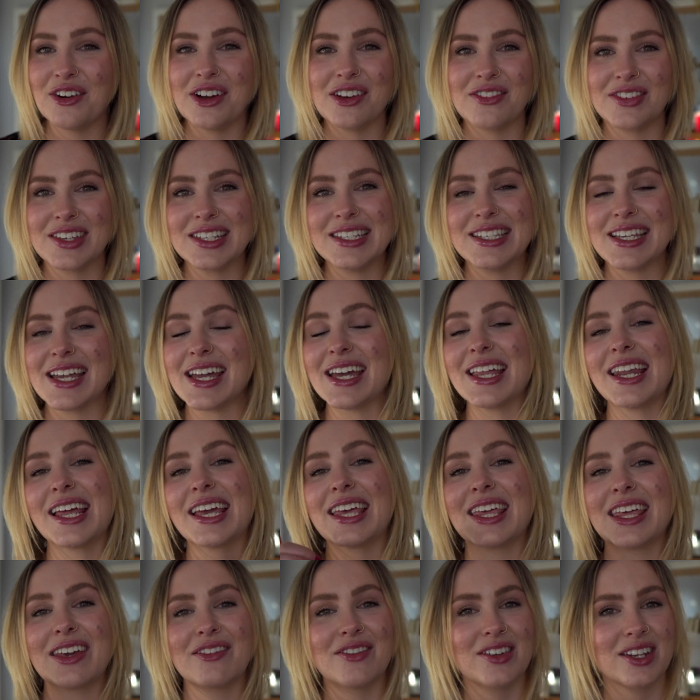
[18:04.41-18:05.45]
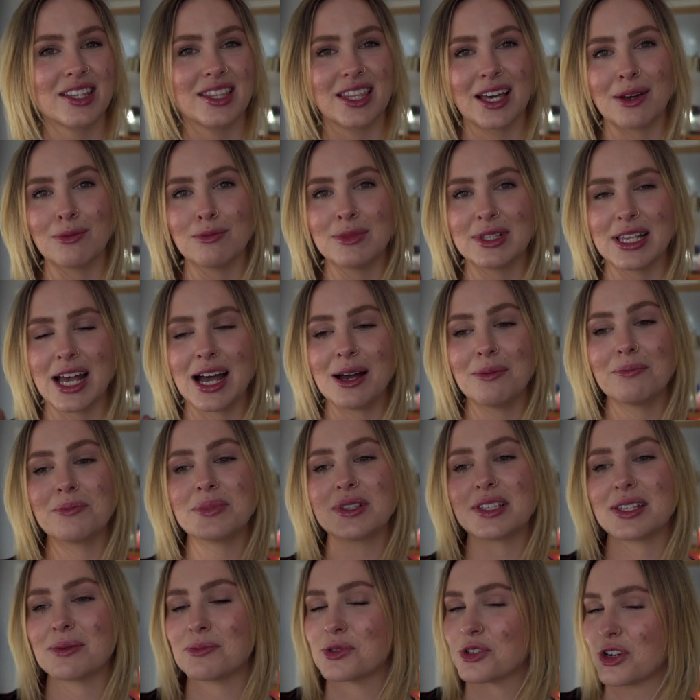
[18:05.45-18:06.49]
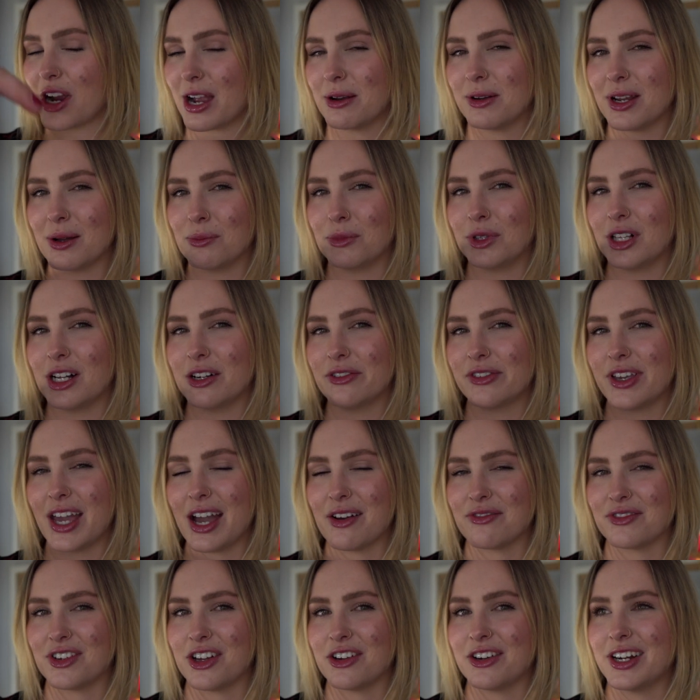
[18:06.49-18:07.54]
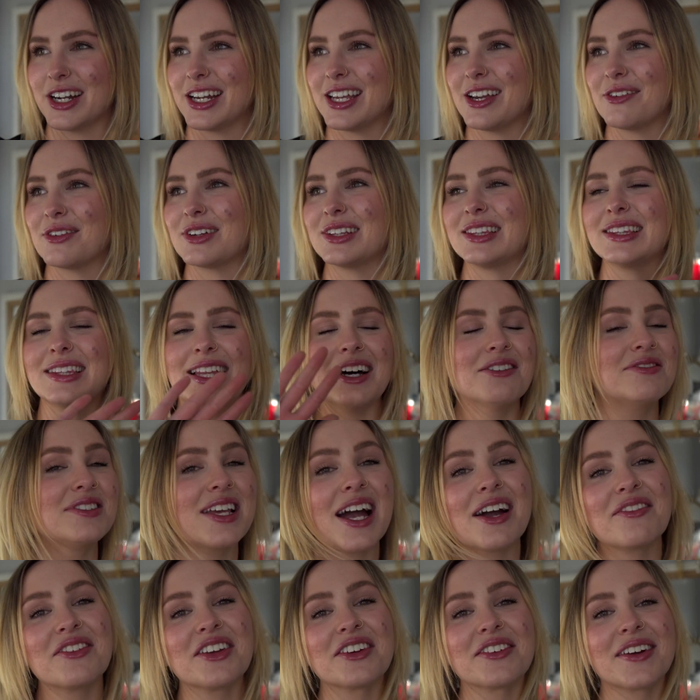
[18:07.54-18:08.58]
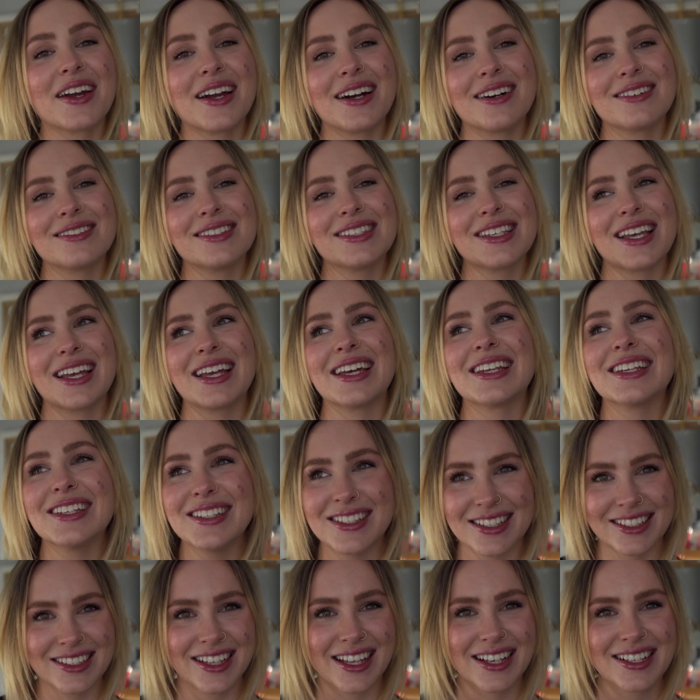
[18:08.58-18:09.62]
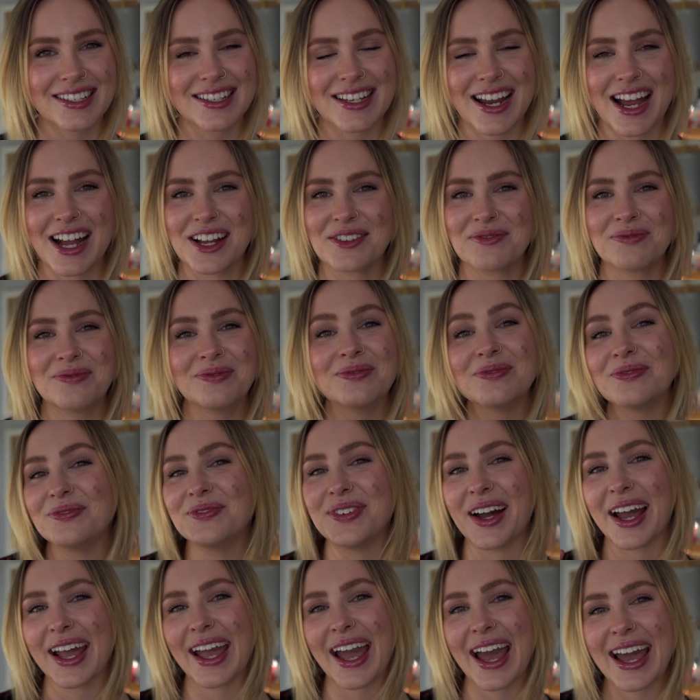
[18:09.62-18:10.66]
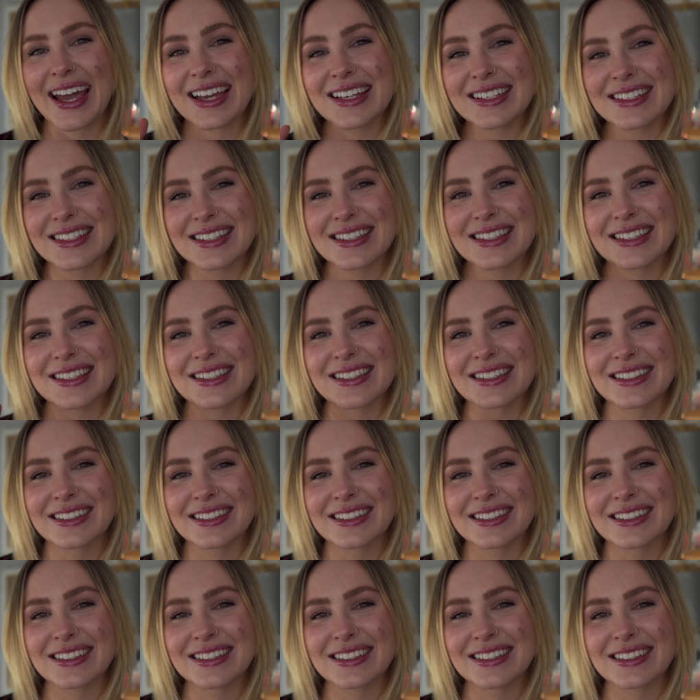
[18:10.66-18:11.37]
If you did, give it a thumbs up. Subscribe down below if you haven't already. I would love to have you around. And until next time, bye guys.